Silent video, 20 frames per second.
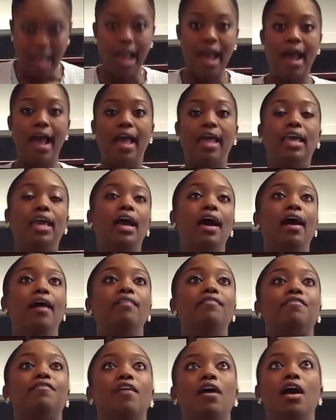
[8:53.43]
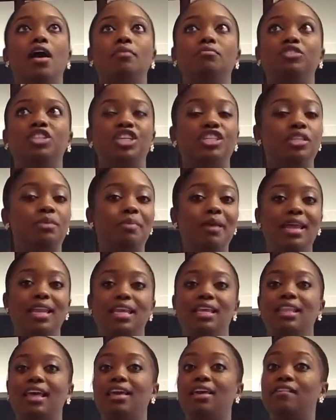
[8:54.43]
I got from JCPenney
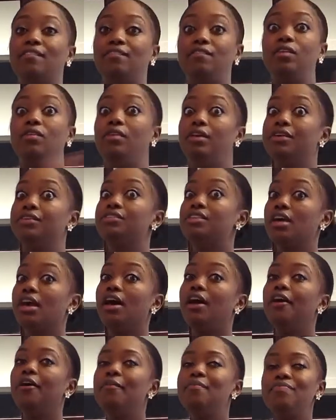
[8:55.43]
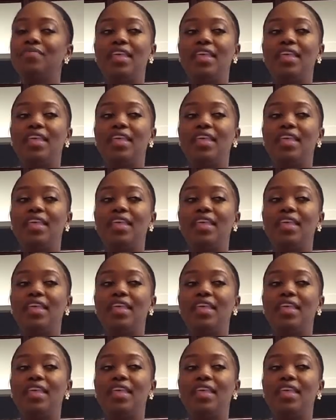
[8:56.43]
like a few years ago.